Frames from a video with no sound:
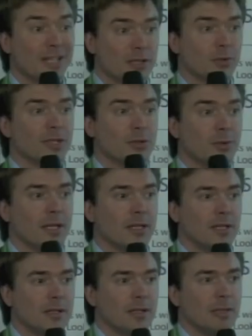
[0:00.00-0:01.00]
actually to
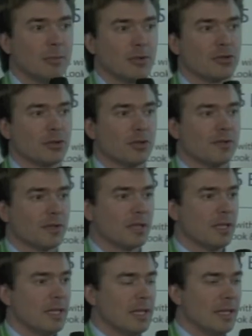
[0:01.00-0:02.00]
any email server
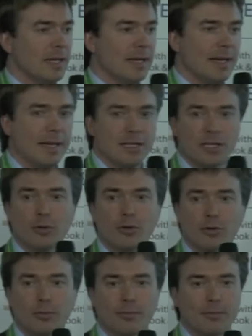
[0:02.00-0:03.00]
as our
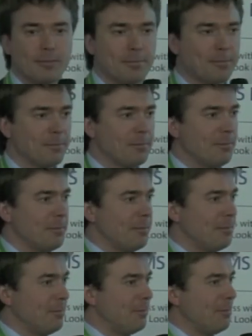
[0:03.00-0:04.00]

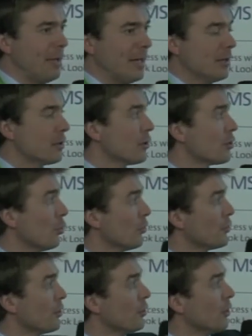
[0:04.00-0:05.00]
competitors
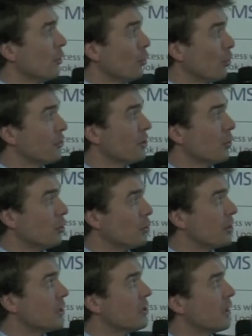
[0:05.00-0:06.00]
also, also
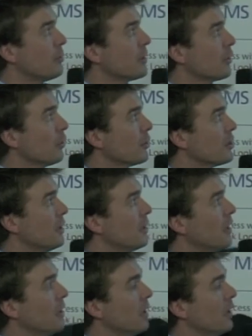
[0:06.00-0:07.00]
use the same technology.
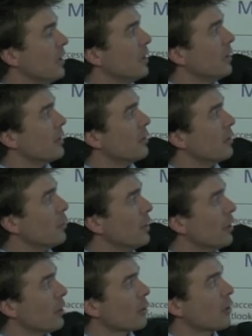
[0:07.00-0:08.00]

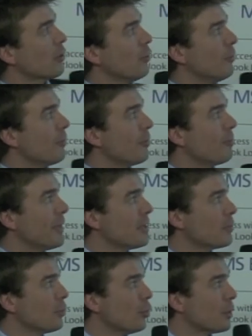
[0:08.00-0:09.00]
We are
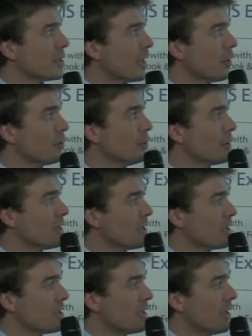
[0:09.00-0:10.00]
compatible with Outlook, as
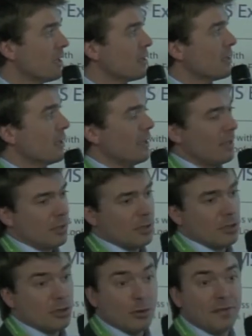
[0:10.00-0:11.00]
I said, and
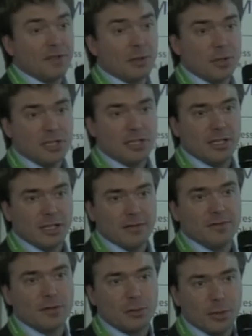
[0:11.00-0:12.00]
the software is
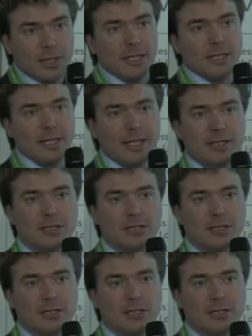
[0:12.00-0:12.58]
delivered really in an